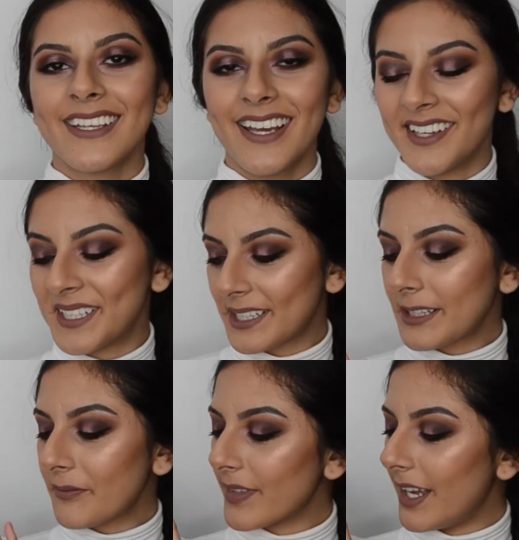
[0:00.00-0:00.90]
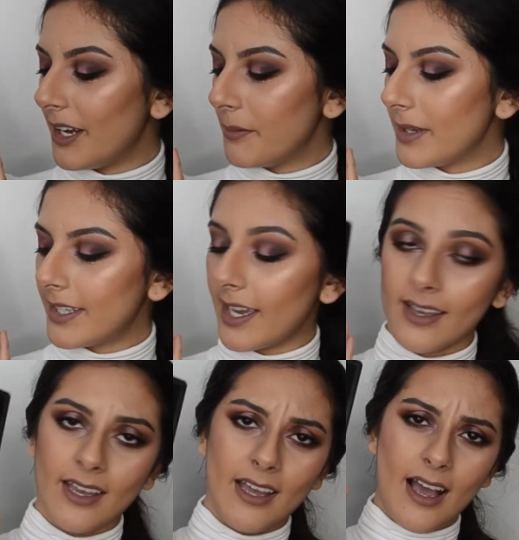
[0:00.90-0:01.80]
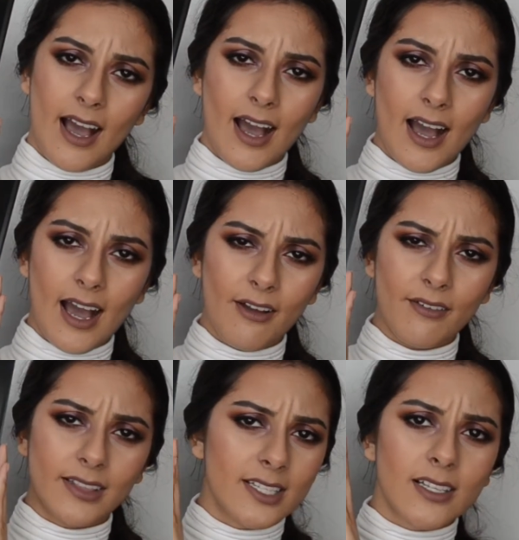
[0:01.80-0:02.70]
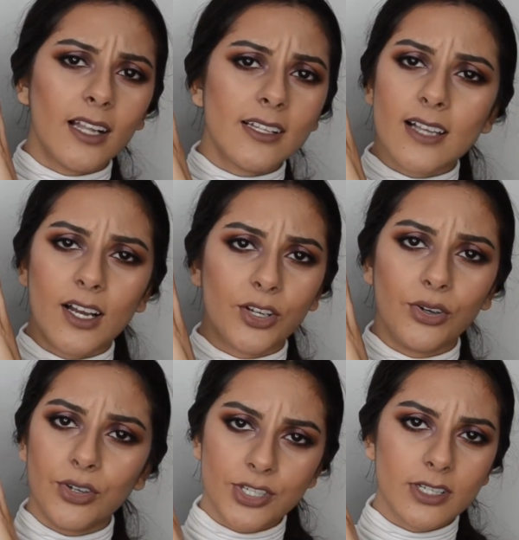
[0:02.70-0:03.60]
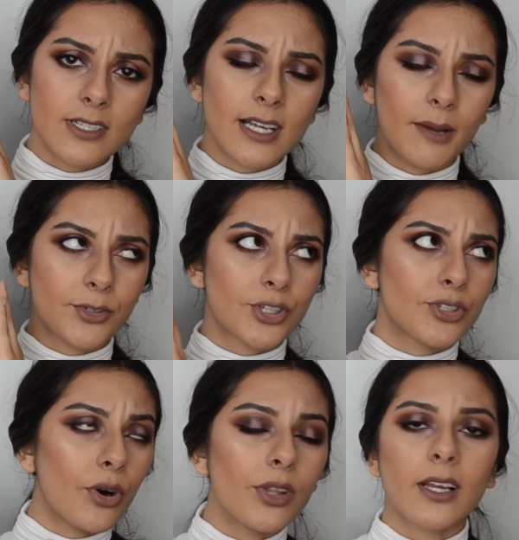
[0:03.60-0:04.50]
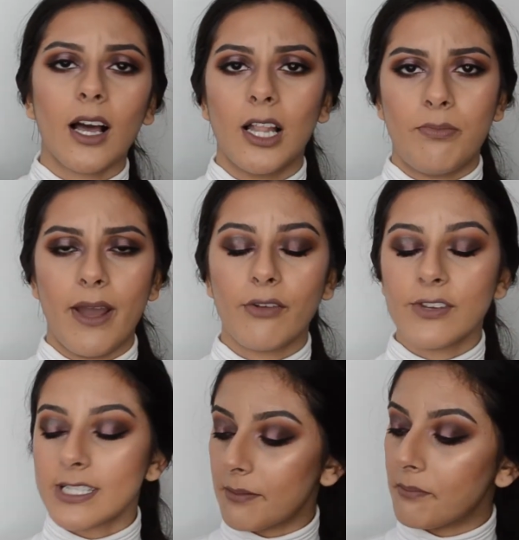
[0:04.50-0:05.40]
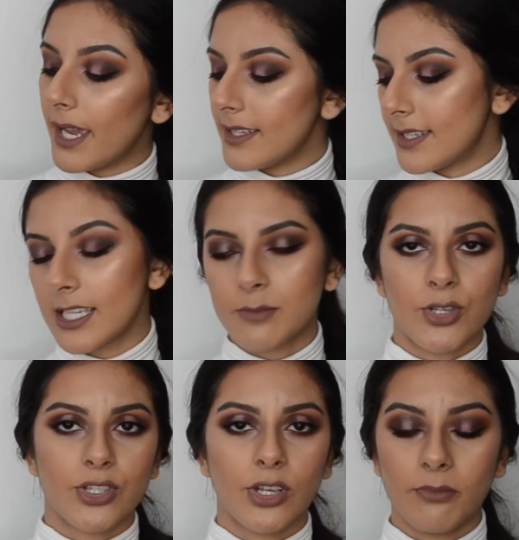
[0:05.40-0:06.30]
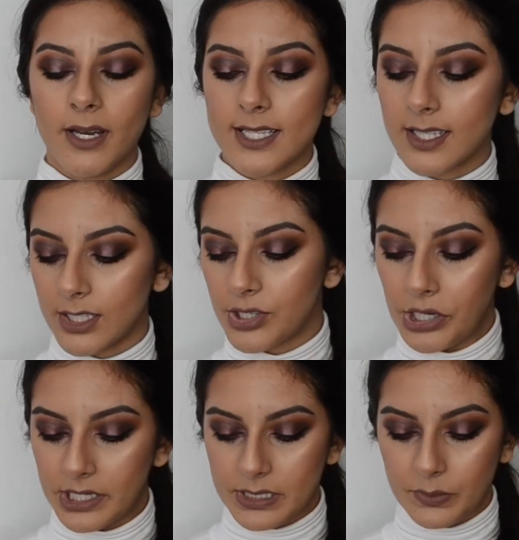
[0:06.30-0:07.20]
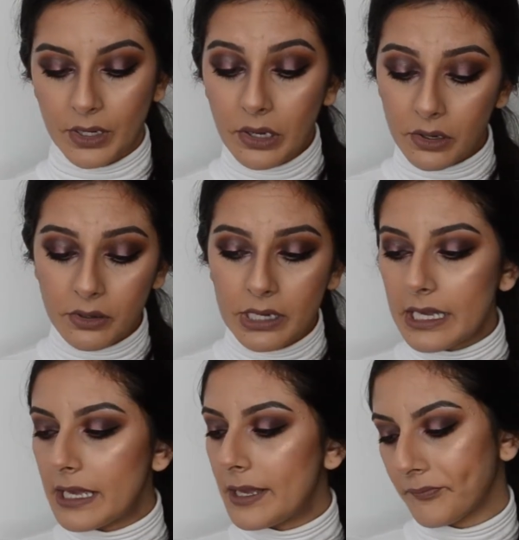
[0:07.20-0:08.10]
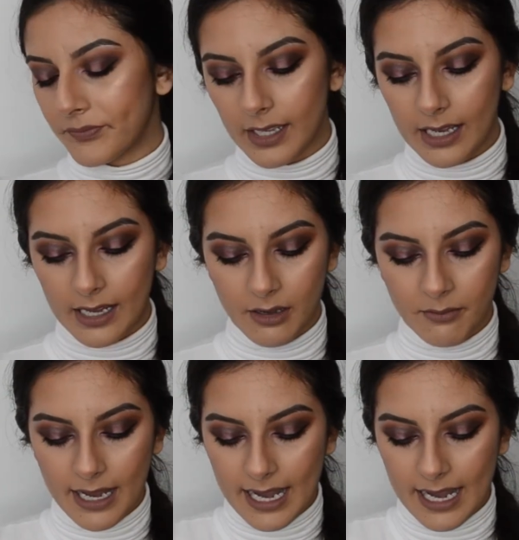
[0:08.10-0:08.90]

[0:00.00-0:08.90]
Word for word: yeah. Um, yeah. Uh, these colours are gorgeous. I'm sure the colour payoff is amazing, especially on my skin tone as well. Um,